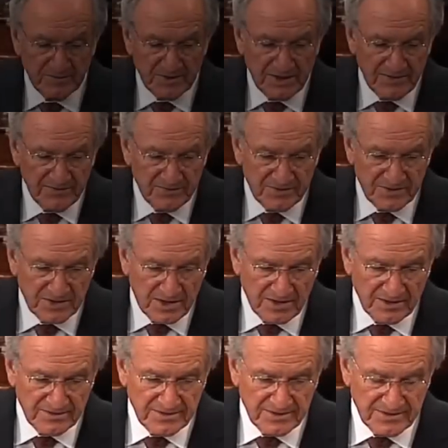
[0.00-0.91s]
I've
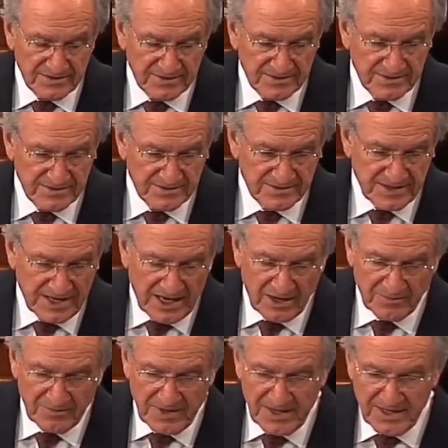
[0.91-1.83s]
talked at
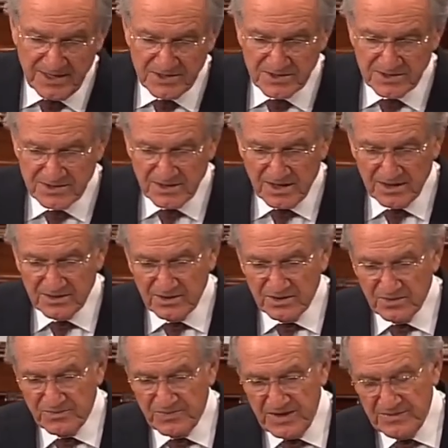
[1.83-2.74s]
town meetings and talked to
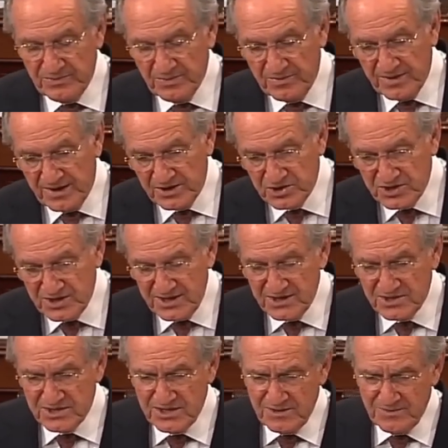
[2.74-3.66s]
other people about
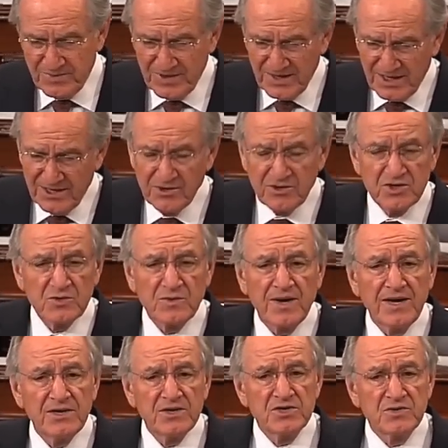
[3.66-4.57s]
Change CPI. Here's the
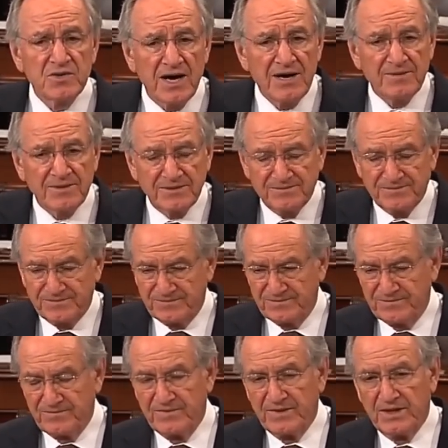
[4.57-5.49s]
way I describe it.
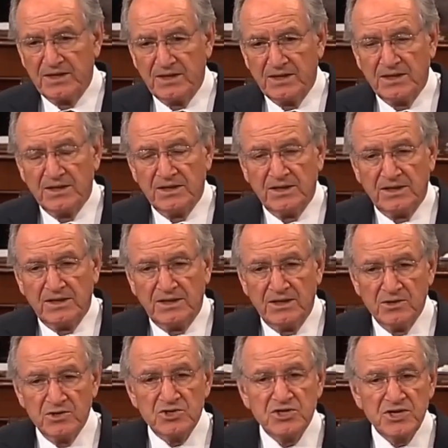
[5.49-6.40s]

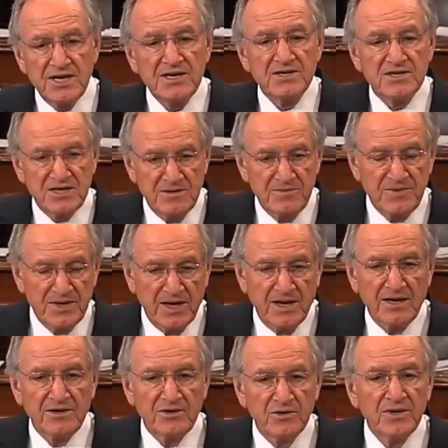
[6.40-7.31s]
Here's Change
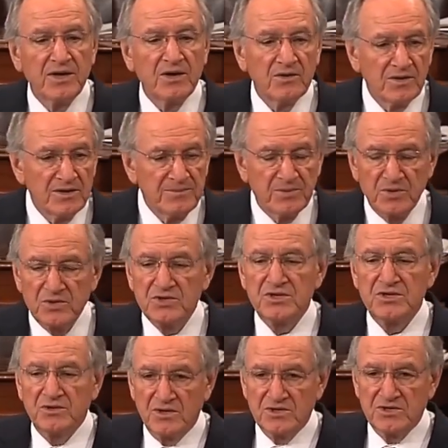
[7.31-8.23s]
CPI. You're an elderly
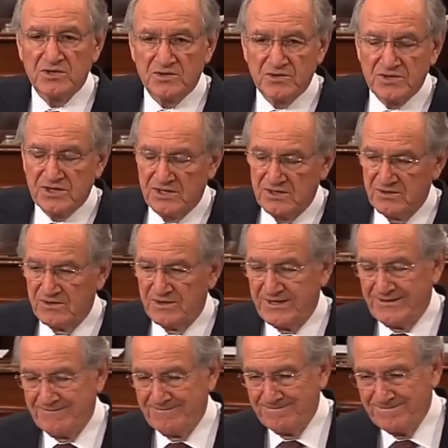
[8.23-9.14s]
person, you're on Social Security.
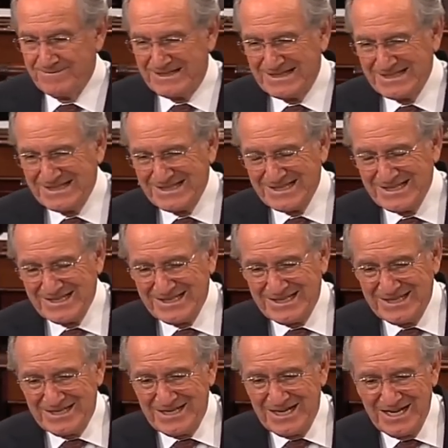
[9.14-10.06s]

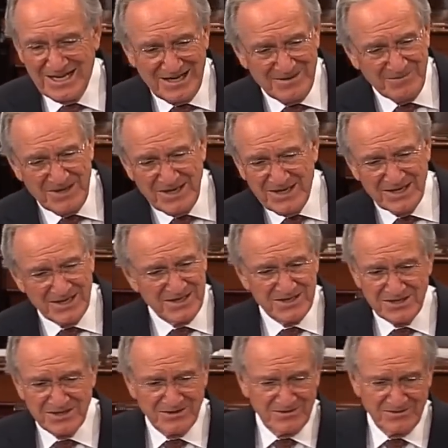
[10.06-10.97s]

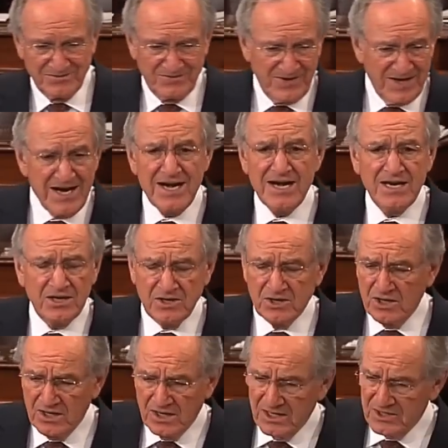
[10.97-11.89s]
Because of heating
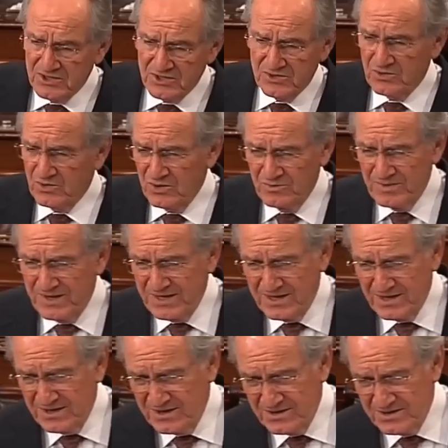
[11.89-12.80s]
costs or
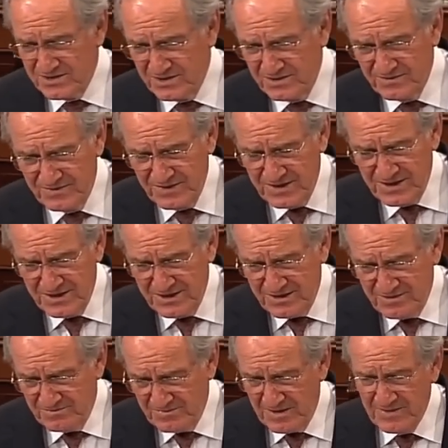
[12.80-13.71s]
because of
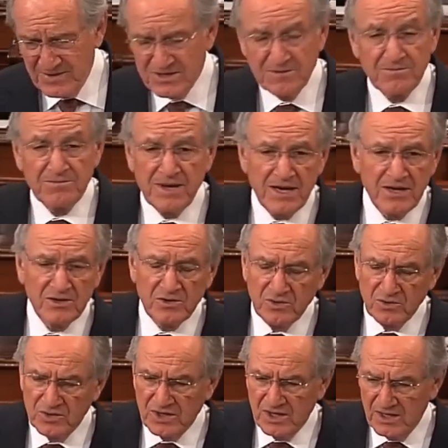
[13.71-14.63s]
maybe some
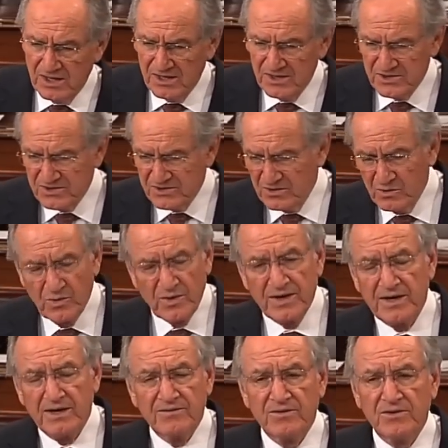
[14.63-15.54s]
medical costs or
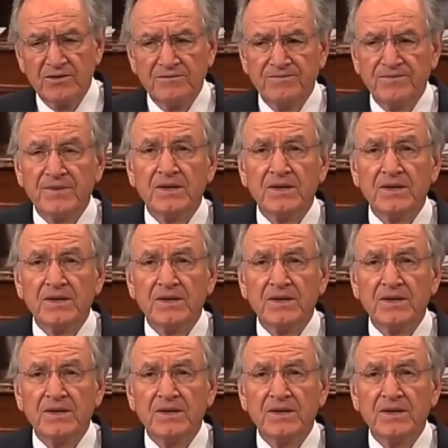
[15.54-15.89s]
whatever,